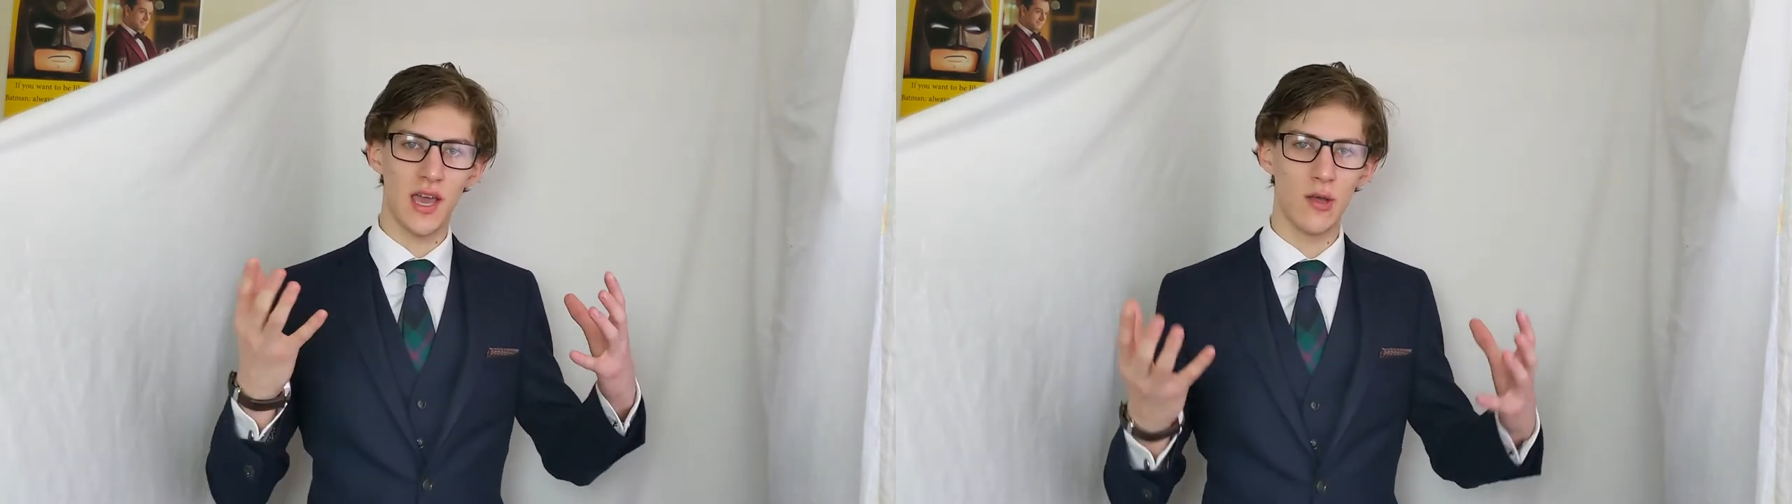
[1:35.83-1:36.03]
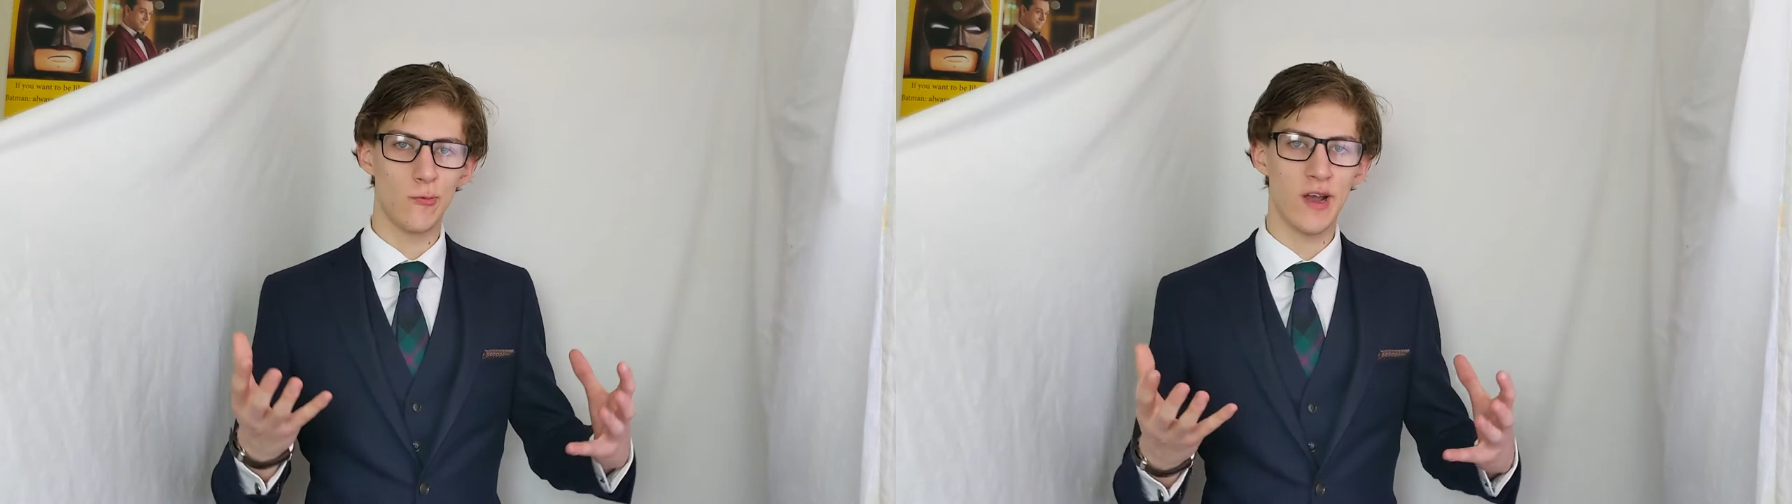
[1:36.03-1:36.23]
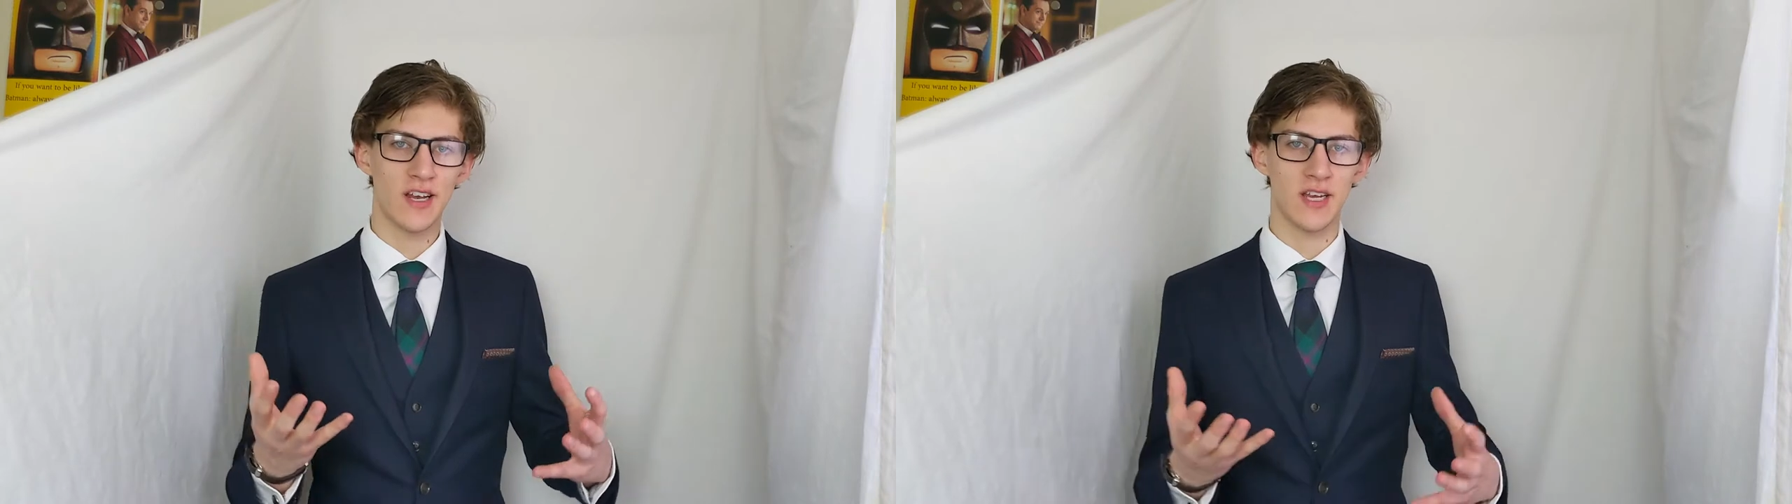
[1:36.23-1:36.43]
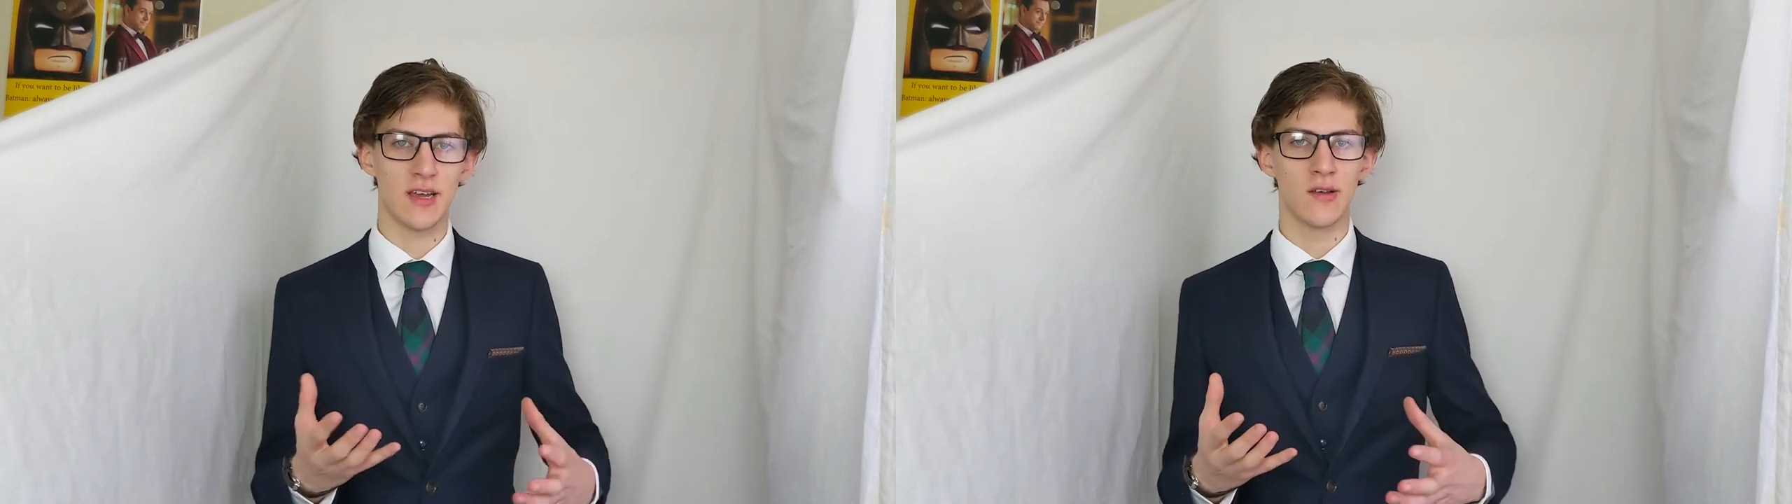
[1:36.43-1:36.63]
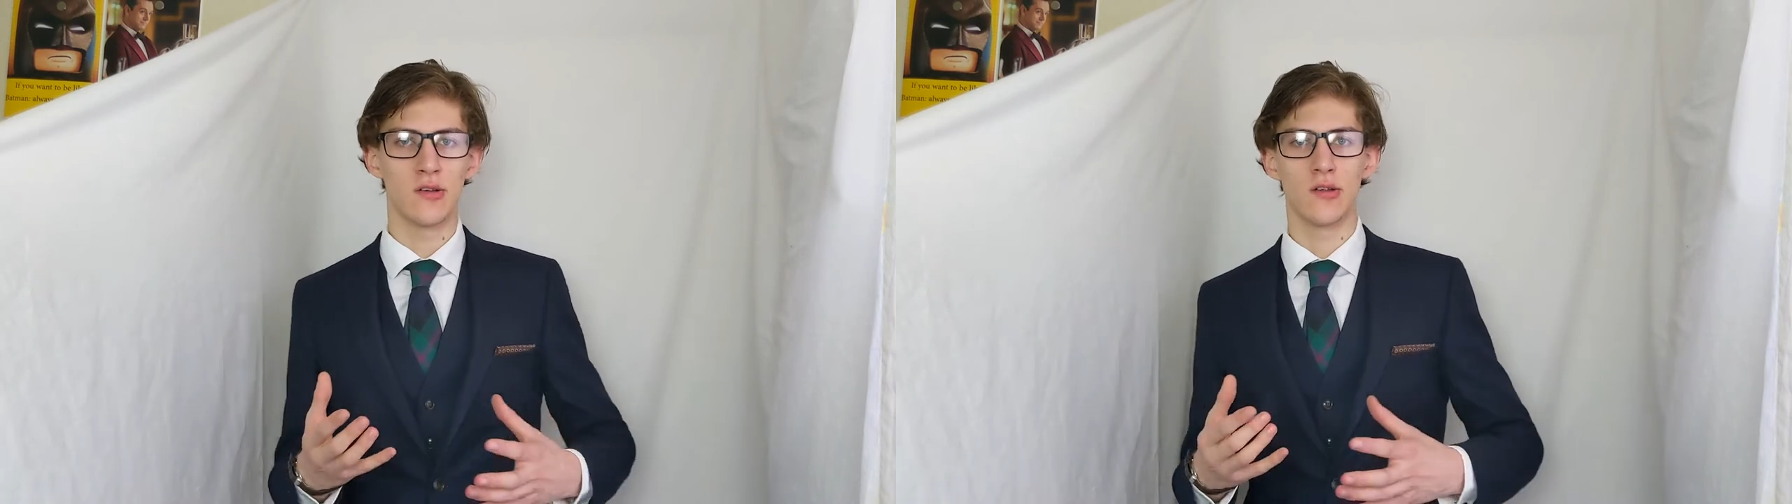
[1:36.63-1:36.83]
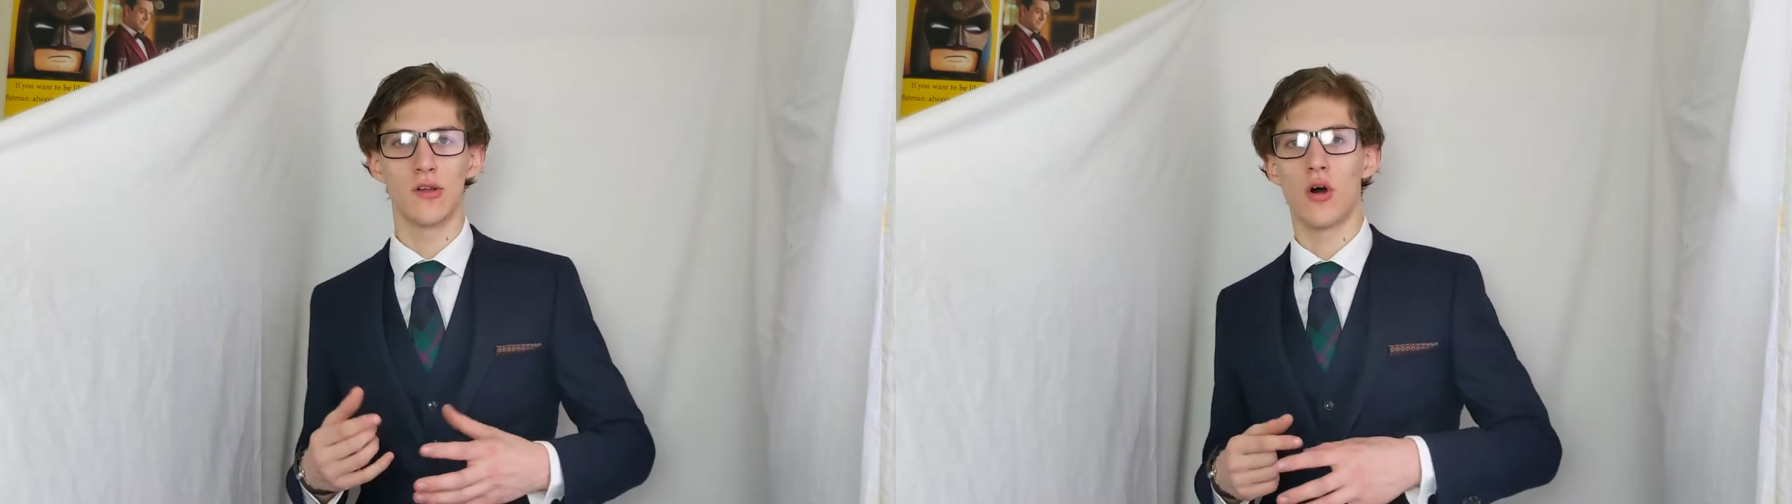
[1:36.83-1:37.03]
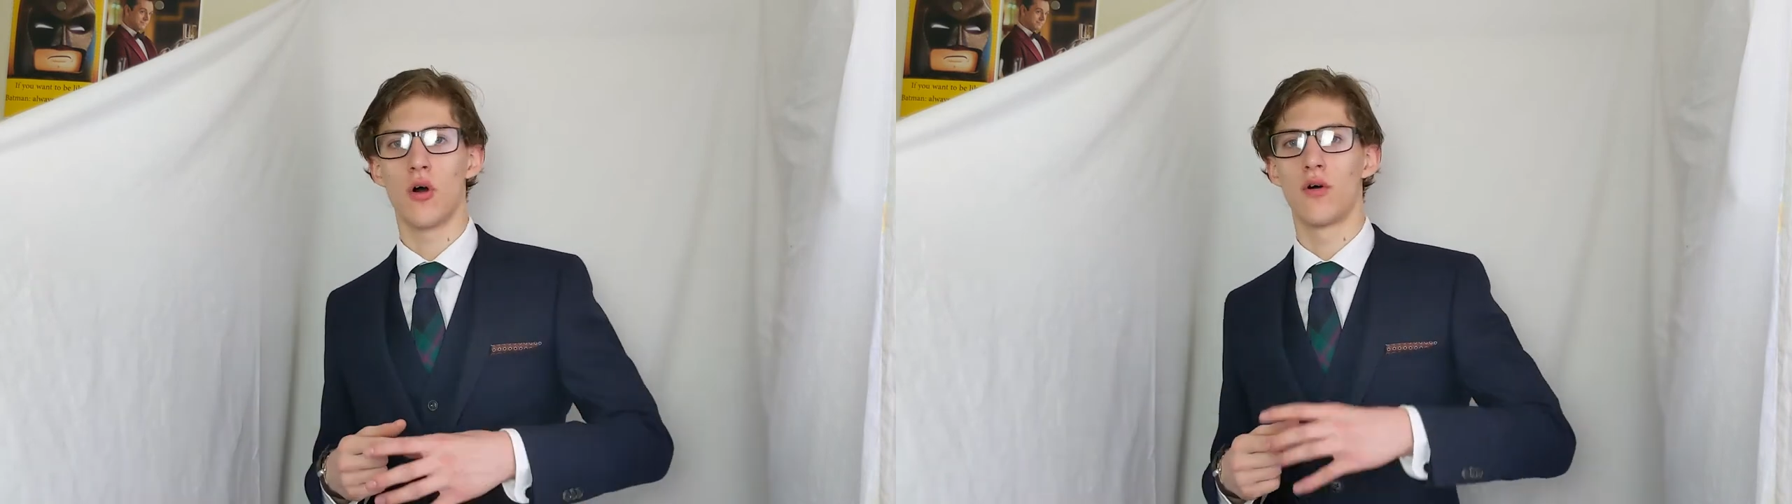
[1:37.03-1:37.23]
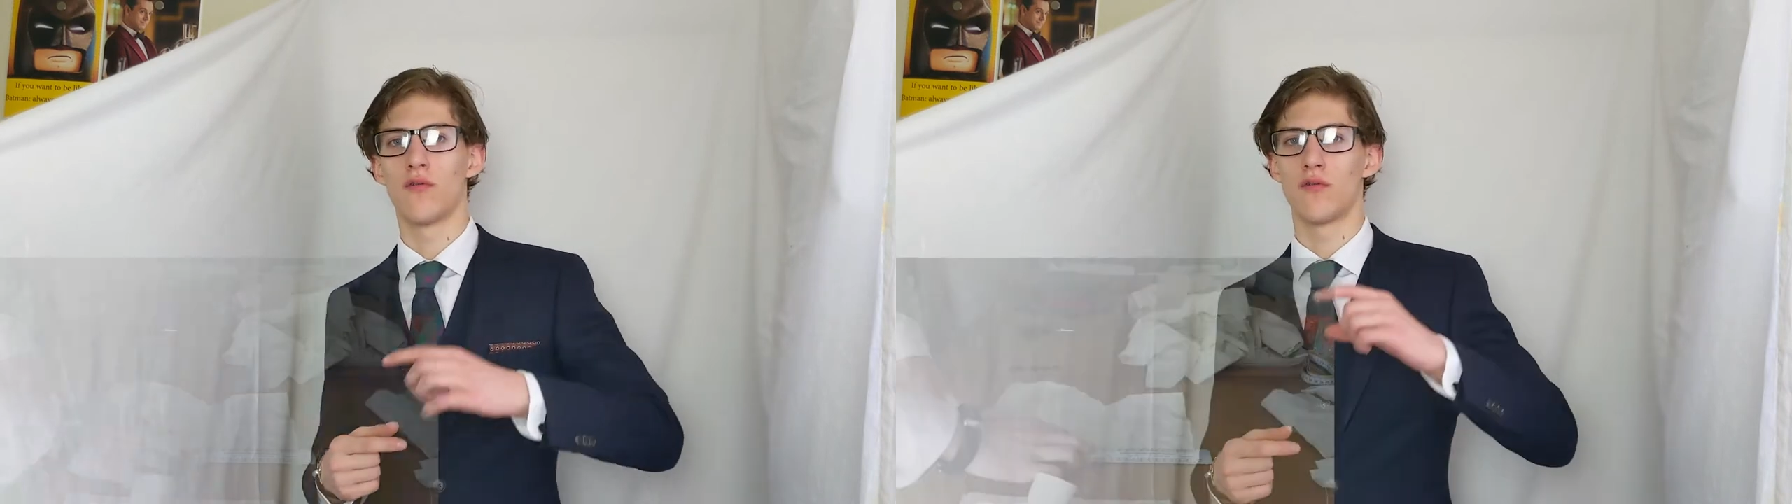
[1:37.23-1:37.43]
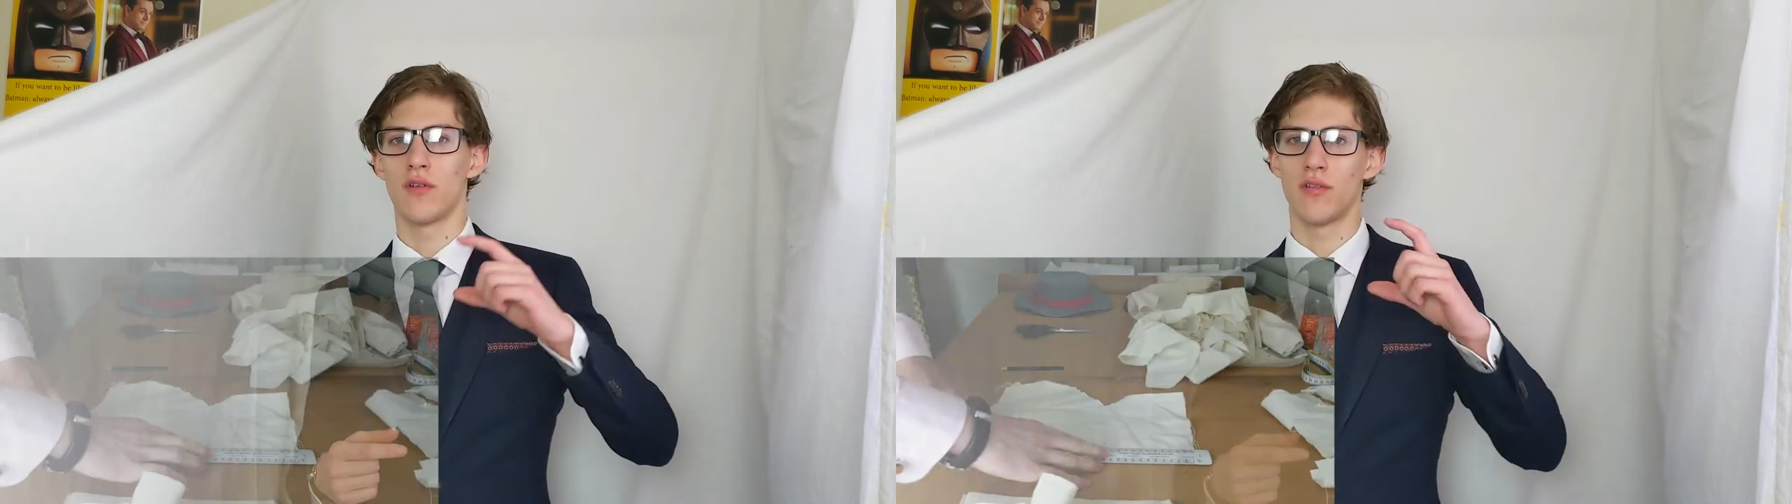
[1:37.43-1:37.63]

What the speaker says: a rectangle of